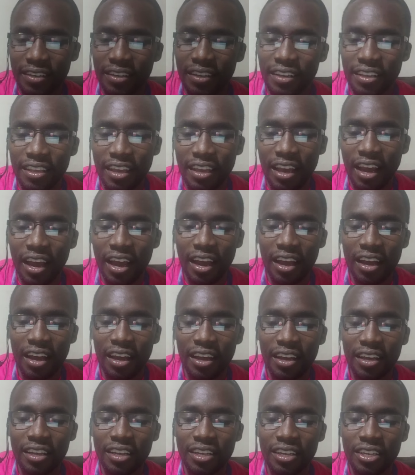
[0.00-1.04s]
Yeah.
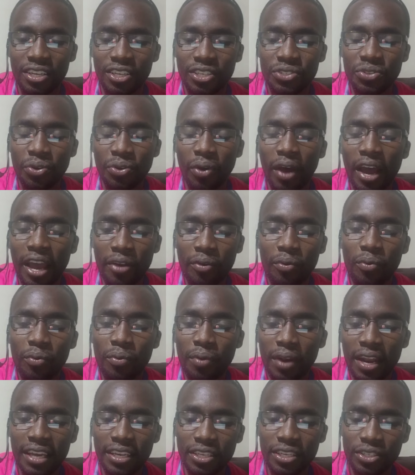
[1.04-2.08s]
So I
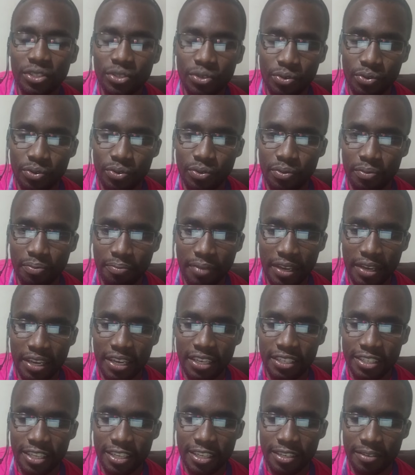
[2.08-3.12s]
would like to make
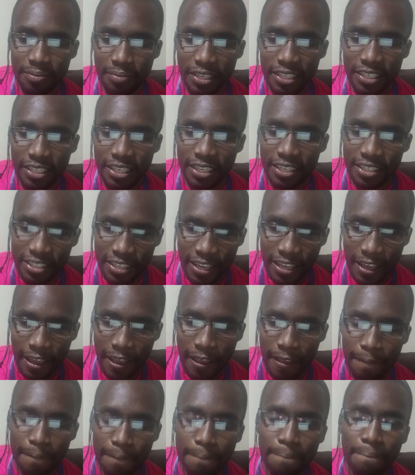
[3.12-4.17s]
a statement and
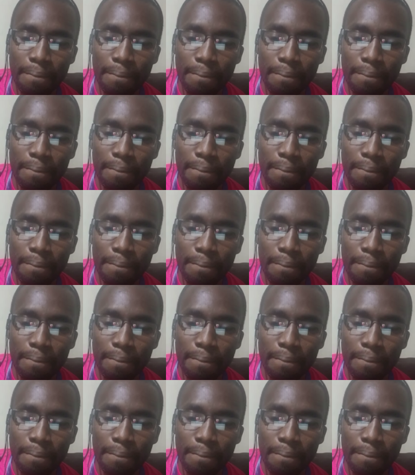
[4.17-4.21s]
say